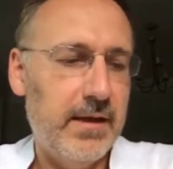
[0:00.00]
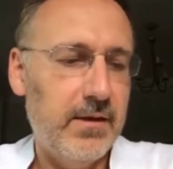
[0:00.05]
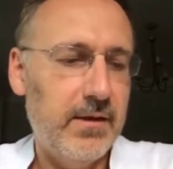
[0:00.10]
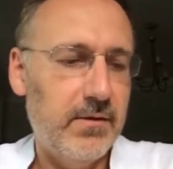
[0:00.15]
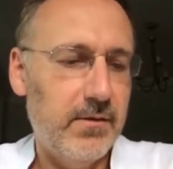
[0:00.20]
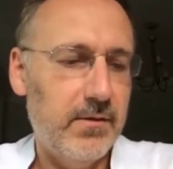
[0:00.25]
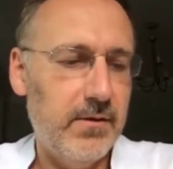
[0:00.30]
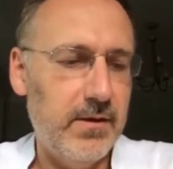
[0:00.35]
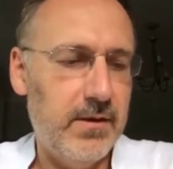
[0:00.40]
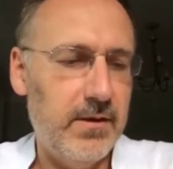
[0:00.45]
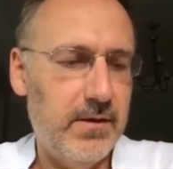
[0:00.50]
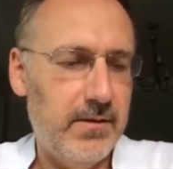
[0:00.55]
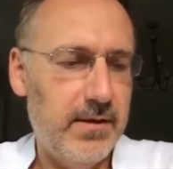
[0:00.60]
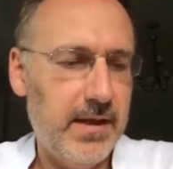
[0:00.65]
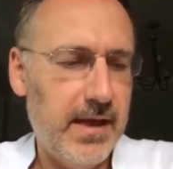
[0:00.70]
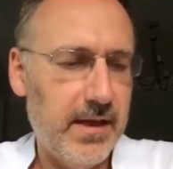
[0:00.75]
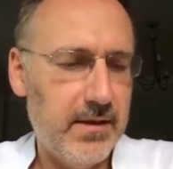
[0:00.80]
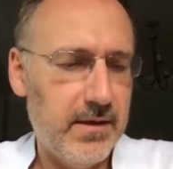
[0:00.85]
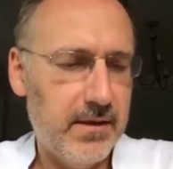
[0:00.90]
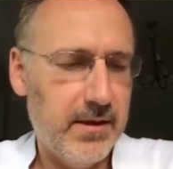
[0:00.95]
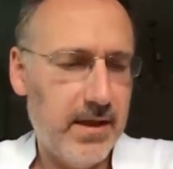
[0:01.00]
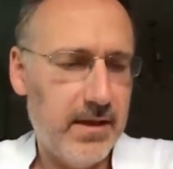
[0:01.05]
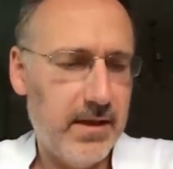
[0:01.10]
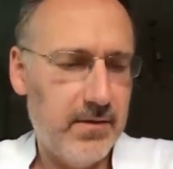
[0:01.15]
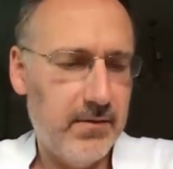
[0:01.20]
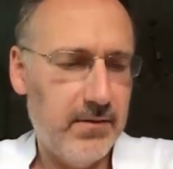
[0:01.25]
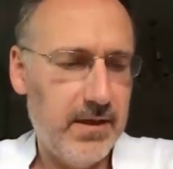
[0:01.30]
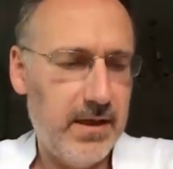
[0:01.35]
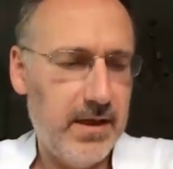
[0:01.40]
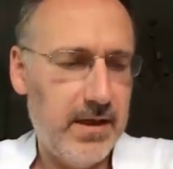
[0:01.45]
the other kind of
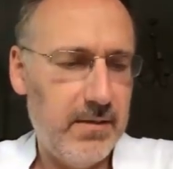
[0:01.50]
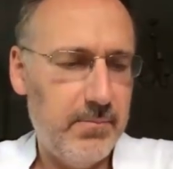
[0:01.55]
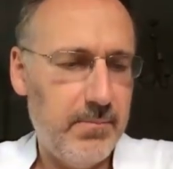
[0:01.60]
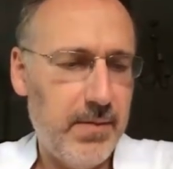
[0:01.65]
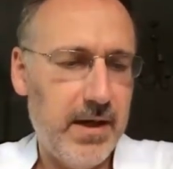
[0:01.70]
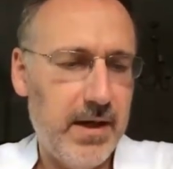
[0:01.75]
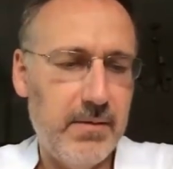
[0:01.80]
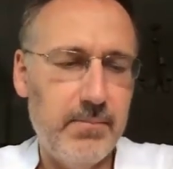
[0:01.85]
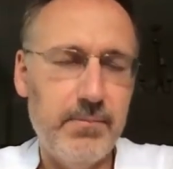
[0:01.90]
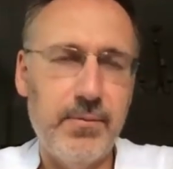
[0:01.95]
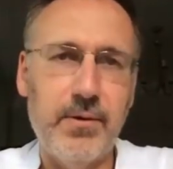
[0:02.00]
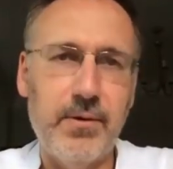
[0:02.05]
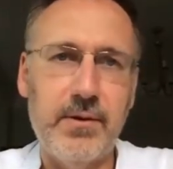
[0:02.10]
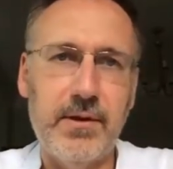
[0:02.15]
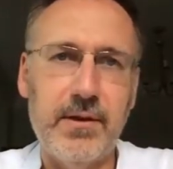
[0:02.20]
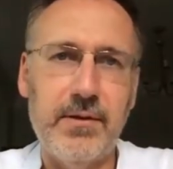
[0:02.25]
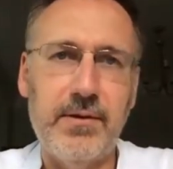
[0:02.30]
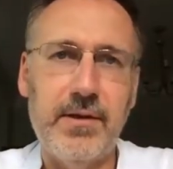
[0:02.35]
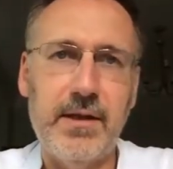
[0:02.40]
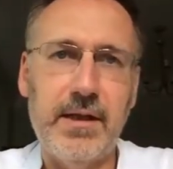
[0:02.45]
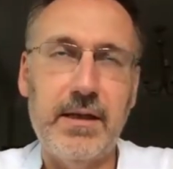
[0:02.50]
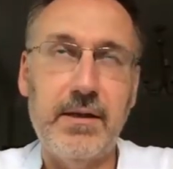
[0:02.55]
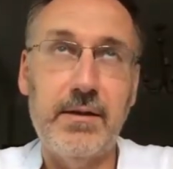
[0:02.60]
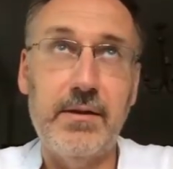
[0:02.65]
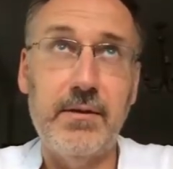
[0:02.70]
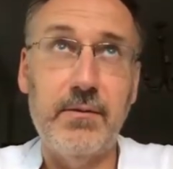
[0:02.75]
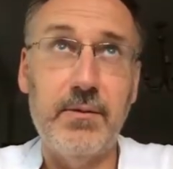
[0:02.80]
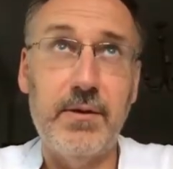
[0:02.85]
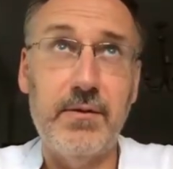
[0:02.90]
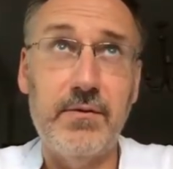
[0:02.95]
key pain point I think
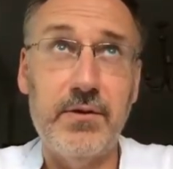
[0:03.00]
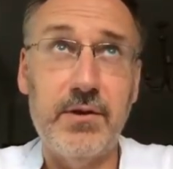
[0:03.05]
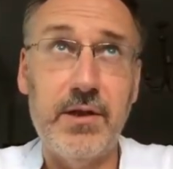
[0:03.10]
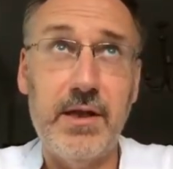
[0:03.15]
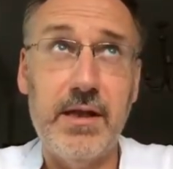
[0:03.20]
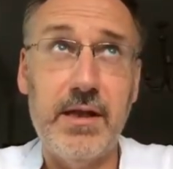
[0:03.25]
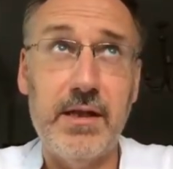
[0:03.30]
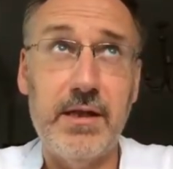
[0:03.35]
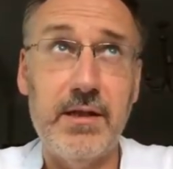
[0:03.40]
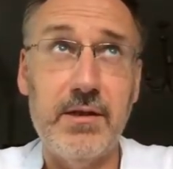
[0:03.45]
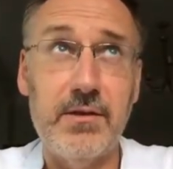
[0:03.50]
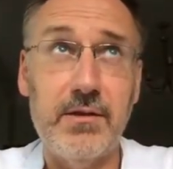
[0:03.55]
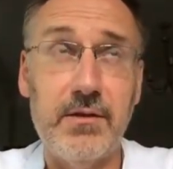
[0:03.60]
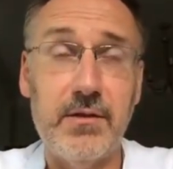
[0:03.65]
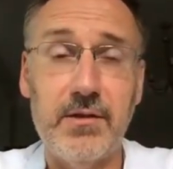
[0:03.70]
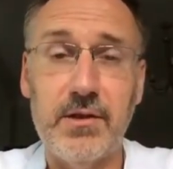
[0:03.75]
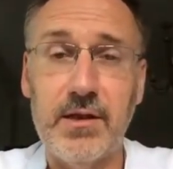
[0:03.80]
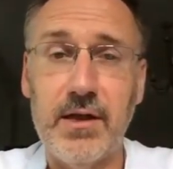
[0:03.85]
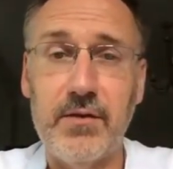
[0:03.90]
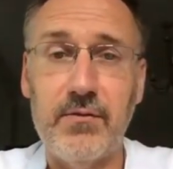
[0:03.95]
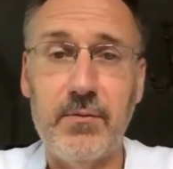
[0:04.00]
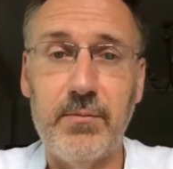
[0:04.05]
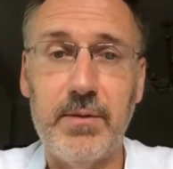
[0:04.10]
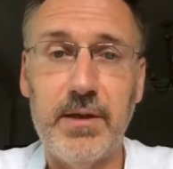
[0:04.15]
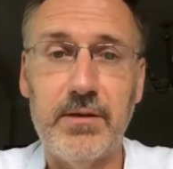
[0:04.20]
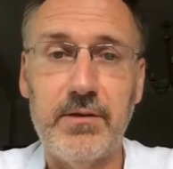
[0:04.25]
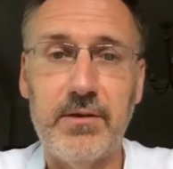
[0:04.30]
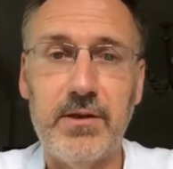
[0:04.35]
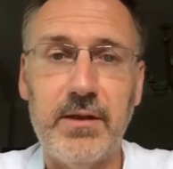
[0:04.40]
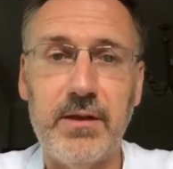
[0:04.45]
that we've seen is
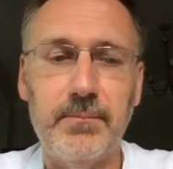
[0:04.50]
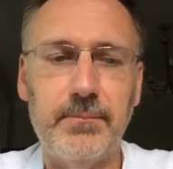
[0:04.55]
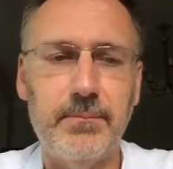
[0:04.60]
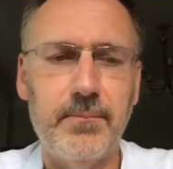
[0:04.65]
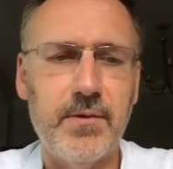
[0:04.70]
discoverability.